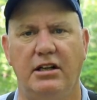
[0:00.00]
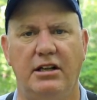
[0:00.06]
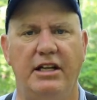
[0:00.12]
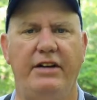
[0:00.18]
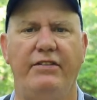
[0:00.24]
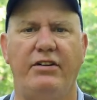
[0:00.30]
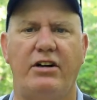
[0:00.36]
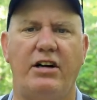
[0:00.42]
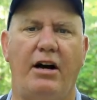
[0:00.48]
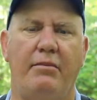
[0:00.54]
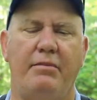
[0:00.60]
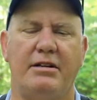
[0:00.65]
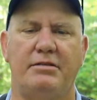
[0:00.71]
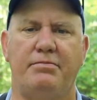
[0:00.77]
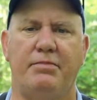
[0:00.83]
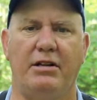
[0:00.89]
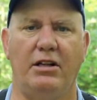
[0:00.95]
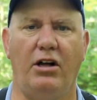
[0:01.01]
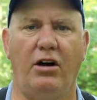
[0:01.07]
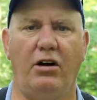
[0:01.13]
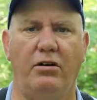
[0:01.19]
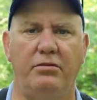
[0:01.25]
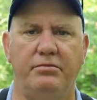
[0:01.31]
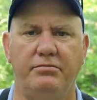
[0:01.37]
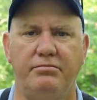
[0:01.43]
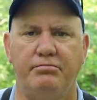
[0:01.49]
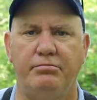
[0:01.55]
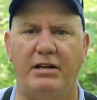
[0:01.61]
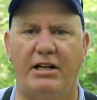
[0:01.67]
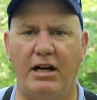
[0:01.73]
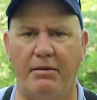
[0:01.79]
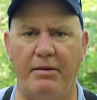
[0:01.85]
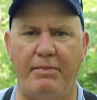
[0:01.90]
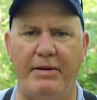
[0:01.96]
Leave your comments below.
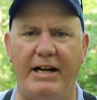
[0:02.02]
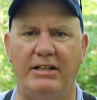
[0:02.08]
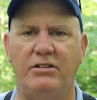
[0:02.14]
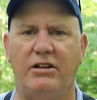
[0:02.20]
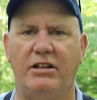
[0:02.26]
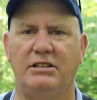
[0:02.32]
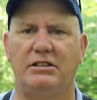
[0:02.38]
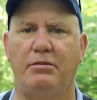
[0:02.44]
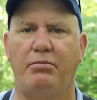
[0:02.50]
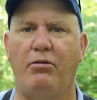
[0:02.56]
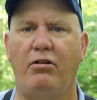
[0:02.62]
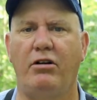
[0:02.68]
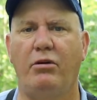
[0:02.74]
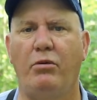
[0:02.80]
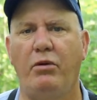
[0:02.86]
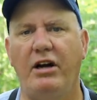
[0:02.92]
Become a Patreon supporter.